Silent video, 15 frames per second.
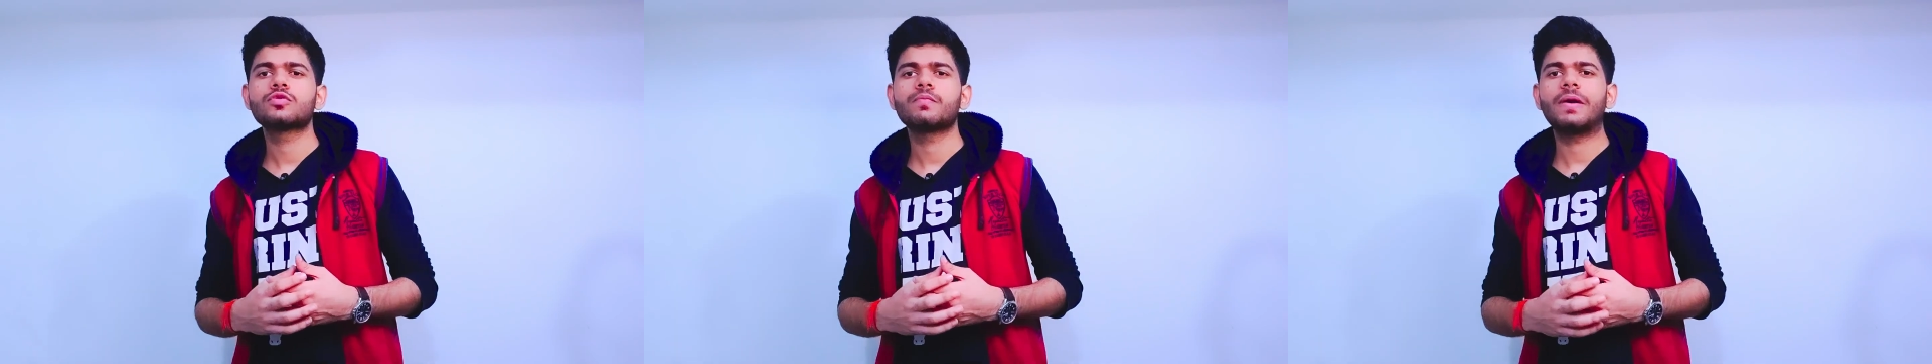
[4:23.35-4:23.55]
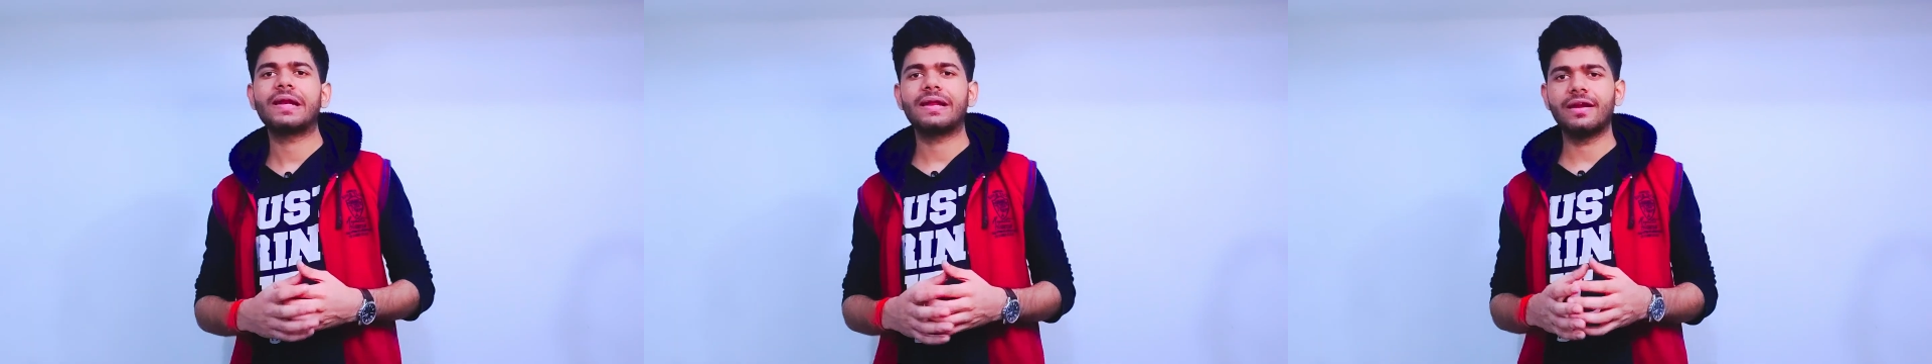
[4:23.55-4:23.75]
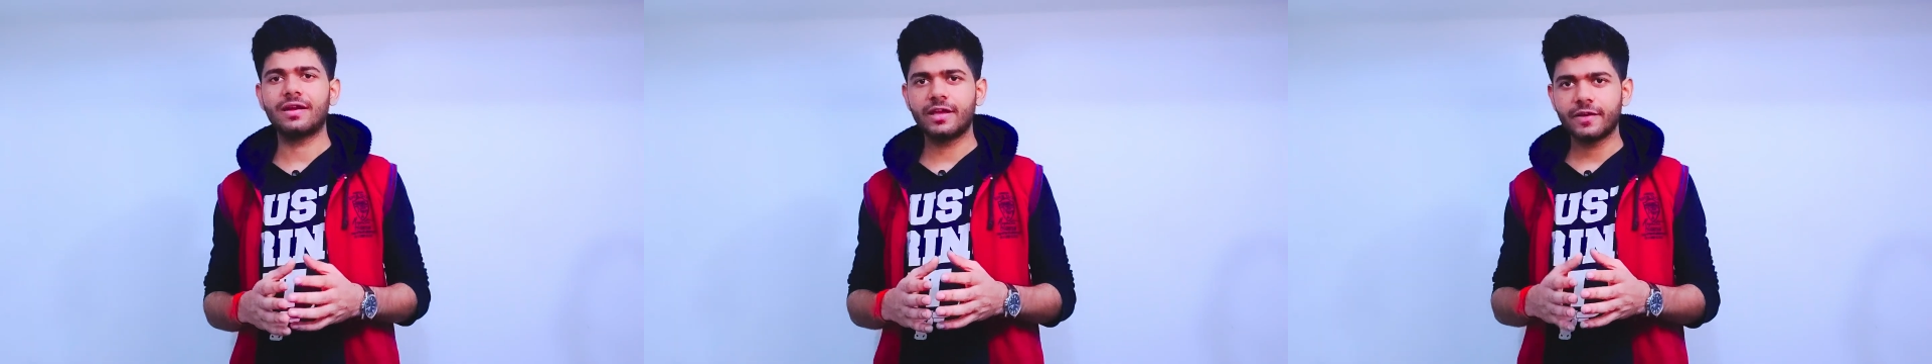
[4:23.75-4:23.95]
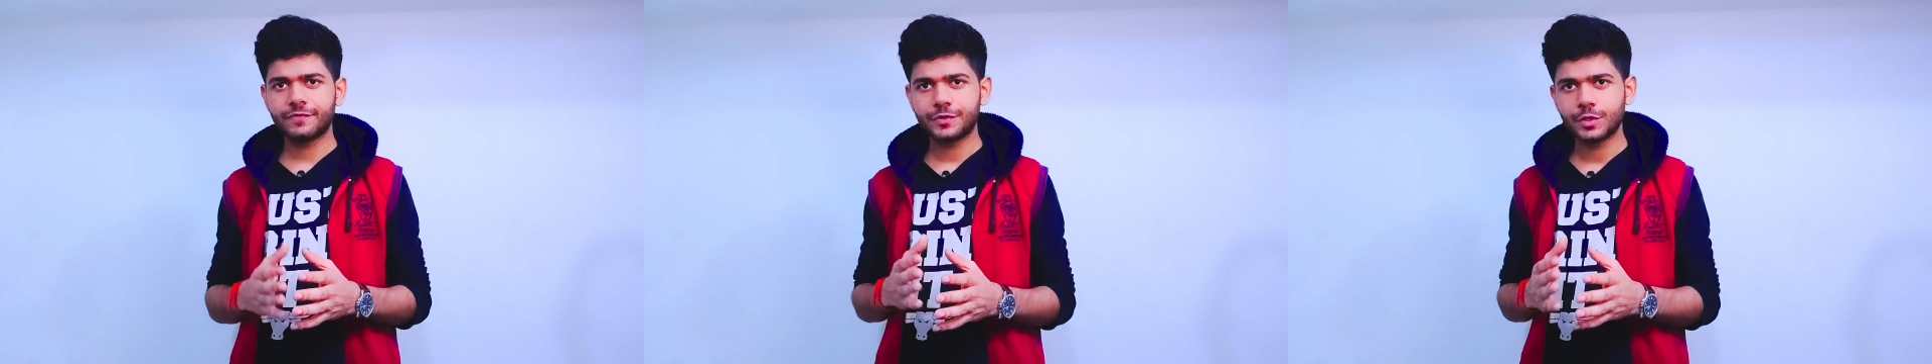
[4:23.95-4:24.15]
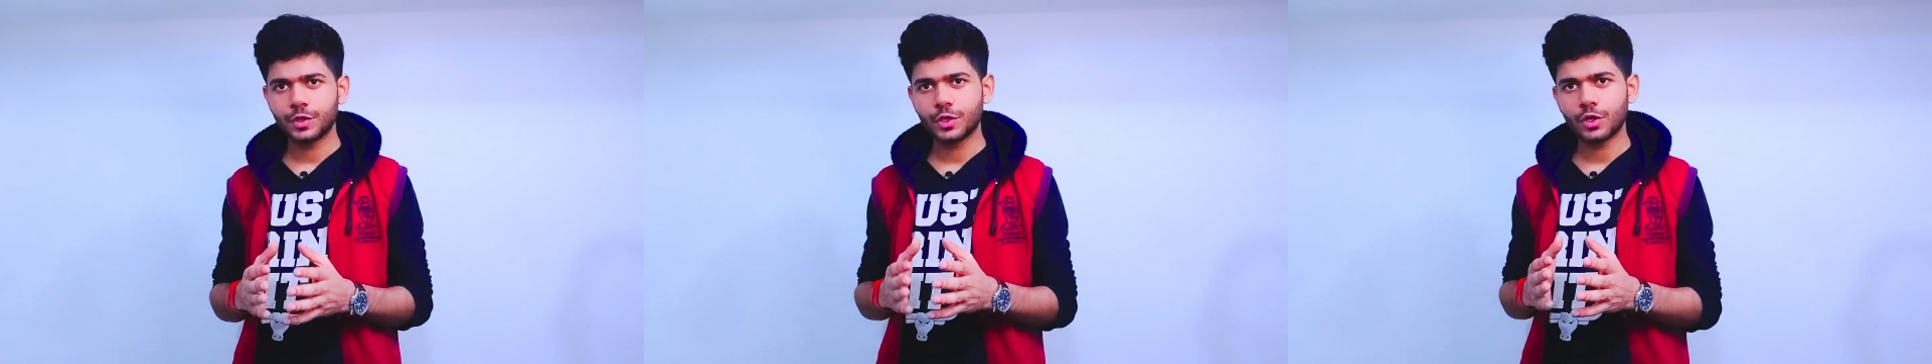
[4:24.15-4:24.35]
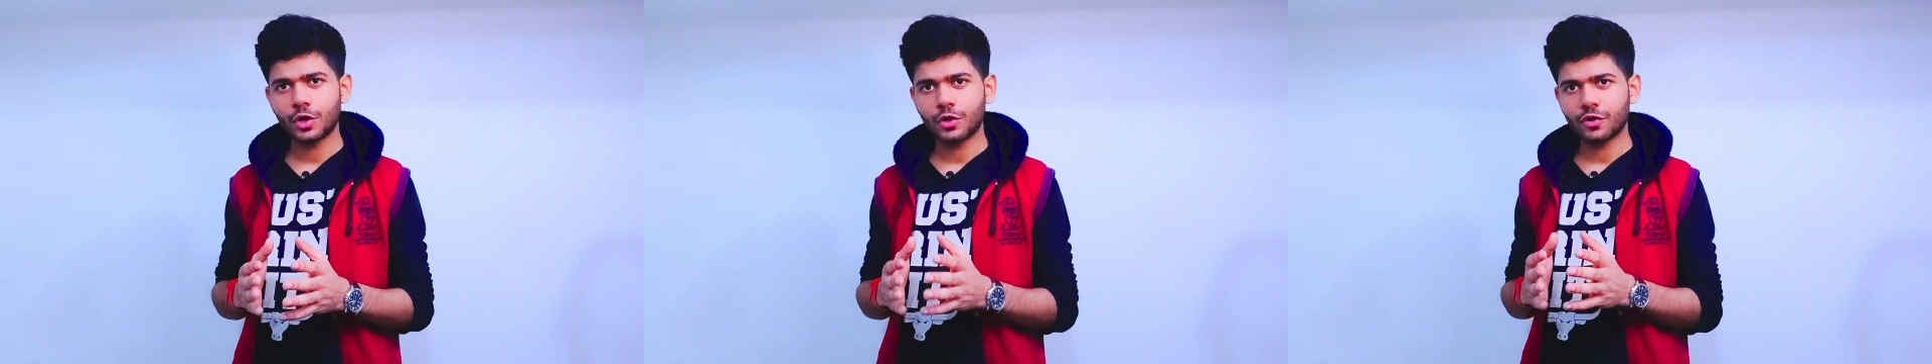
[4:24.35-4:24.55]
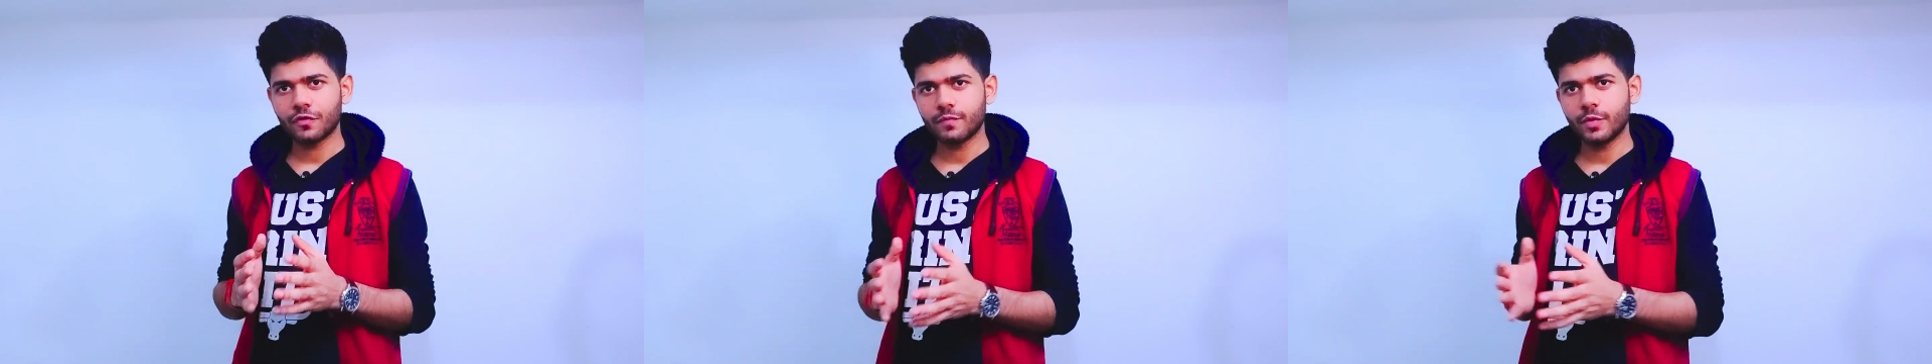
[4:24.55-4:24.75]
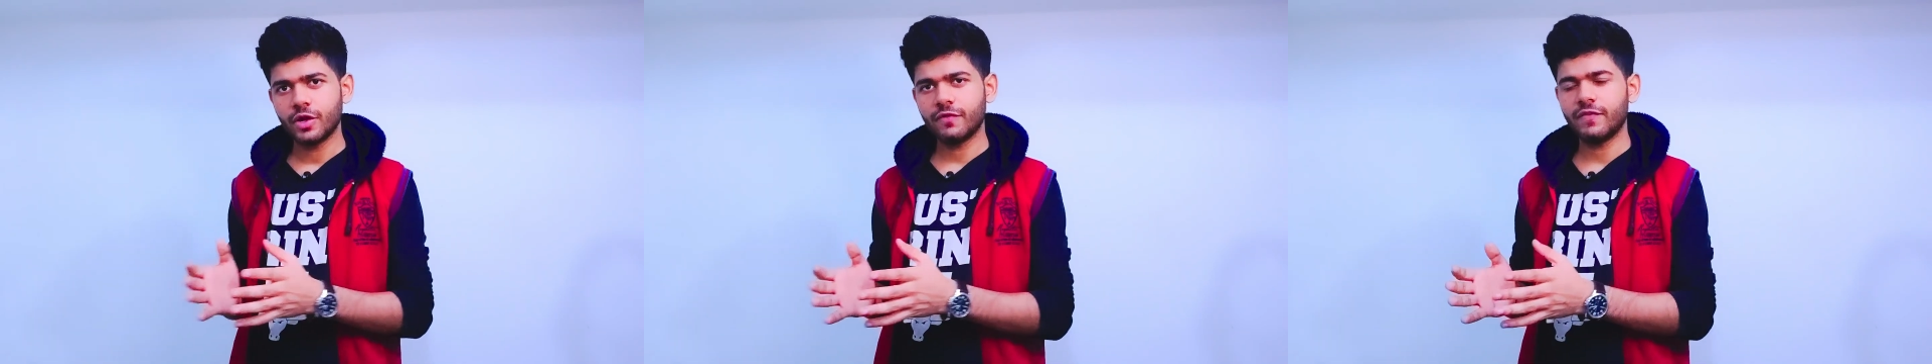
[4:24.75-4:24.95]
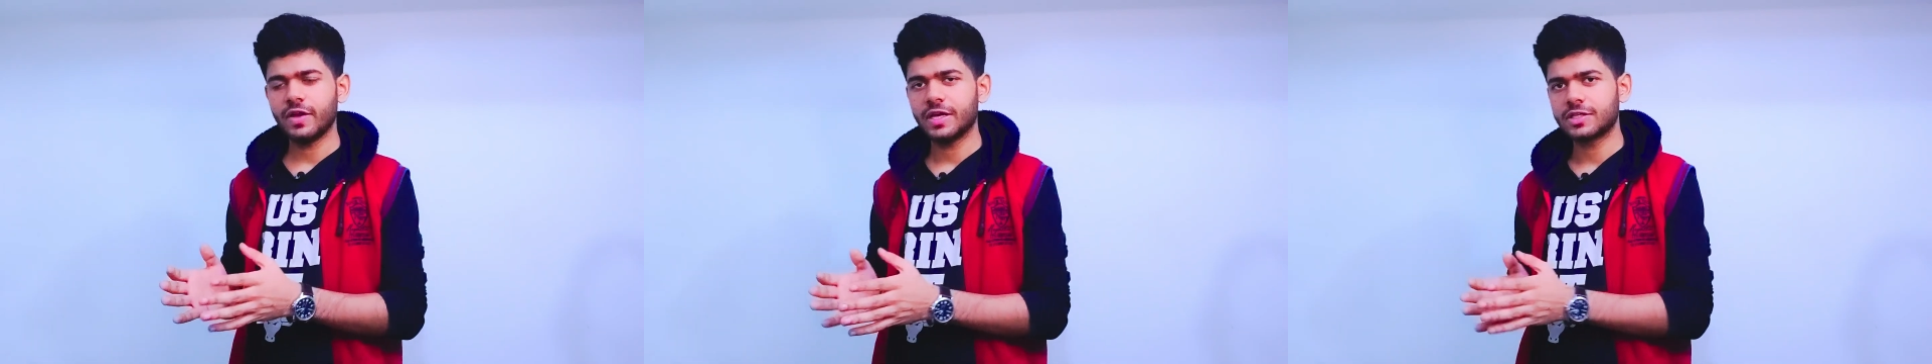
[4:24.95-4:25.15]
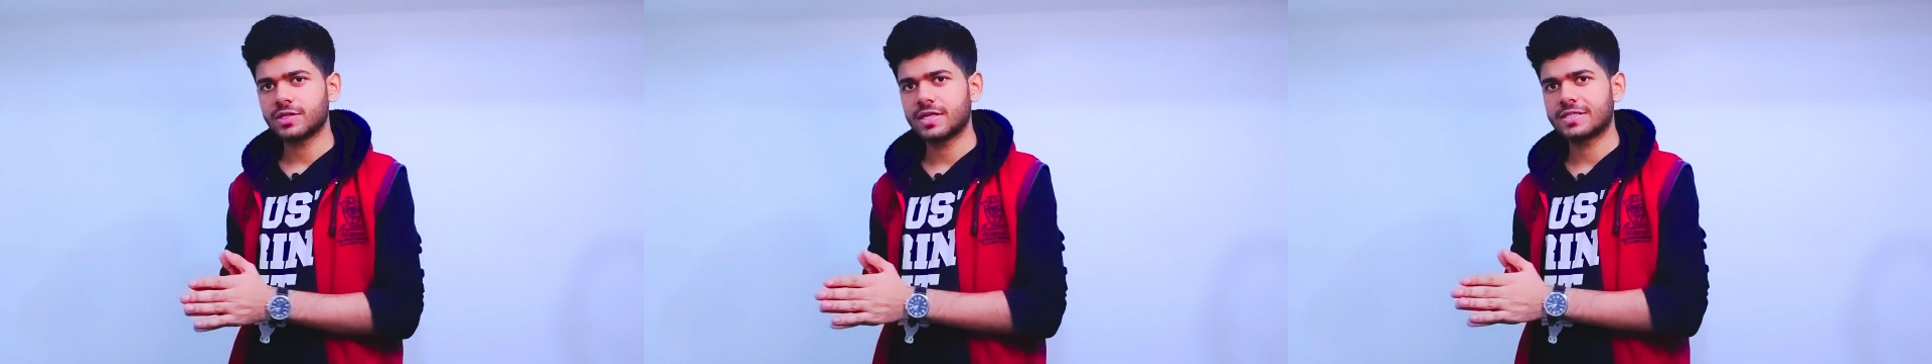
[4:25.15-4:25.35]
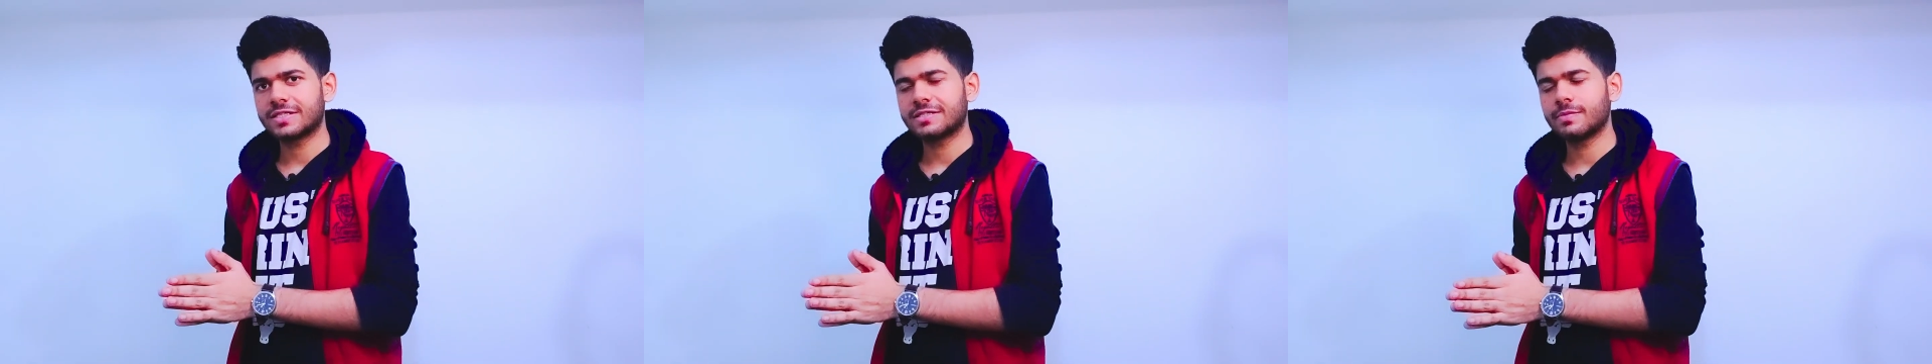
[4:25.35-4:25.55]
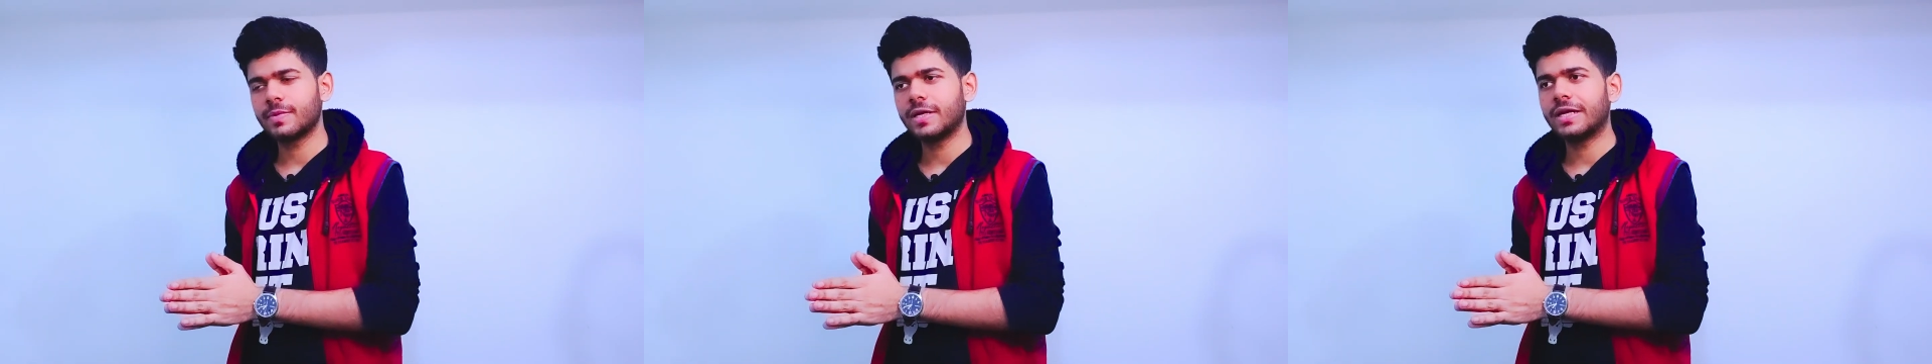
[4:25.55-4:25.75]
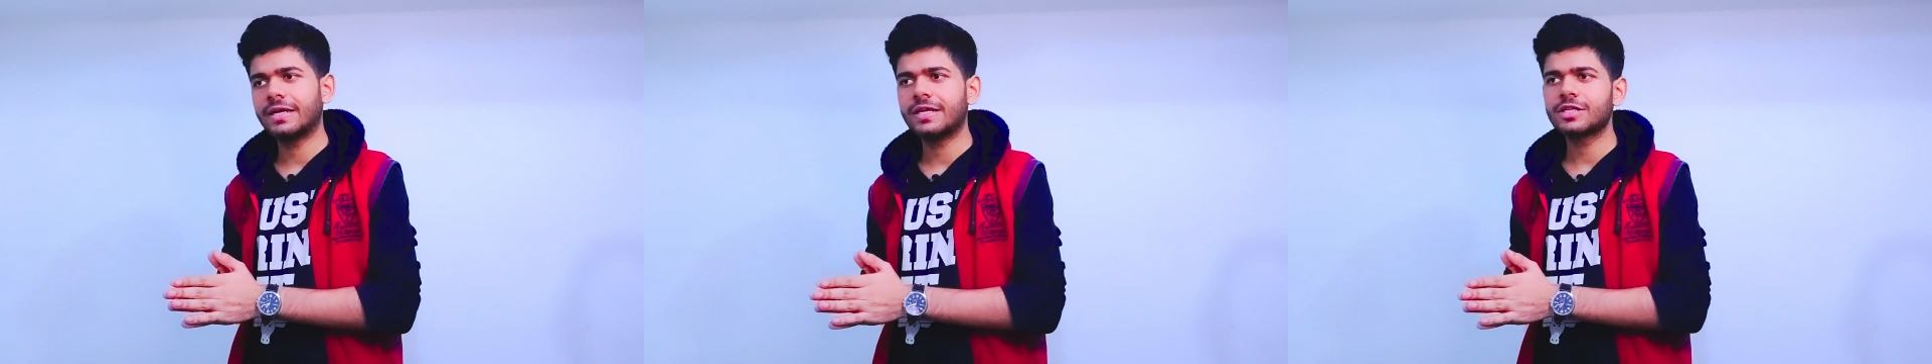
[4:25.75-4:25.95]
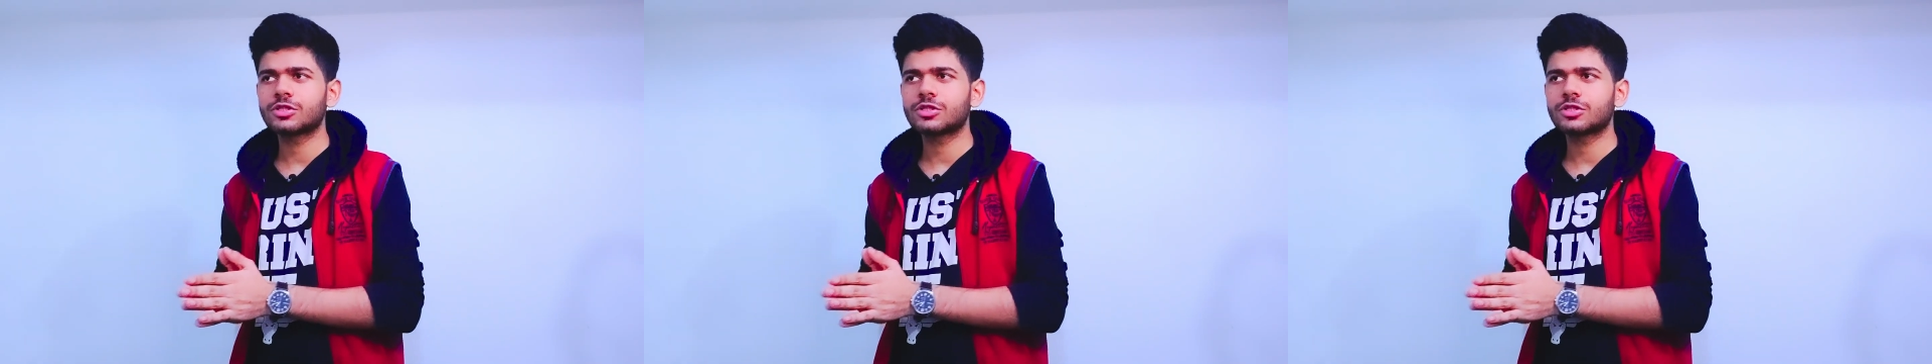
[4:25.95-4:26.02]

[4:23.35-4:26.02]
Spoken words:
but it gives you a lot of modification accessibility,